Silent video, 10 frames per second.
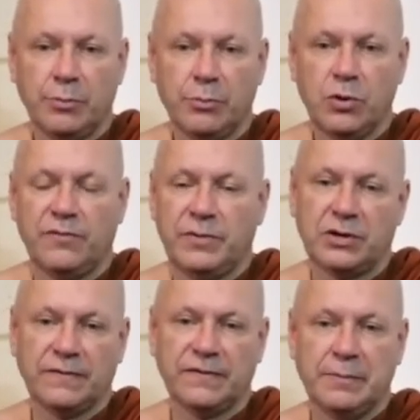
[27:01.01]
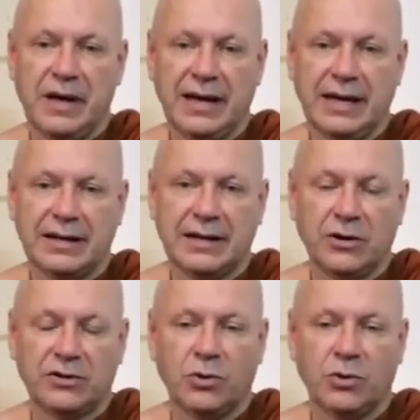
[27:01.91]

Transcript: movement of the mind, not an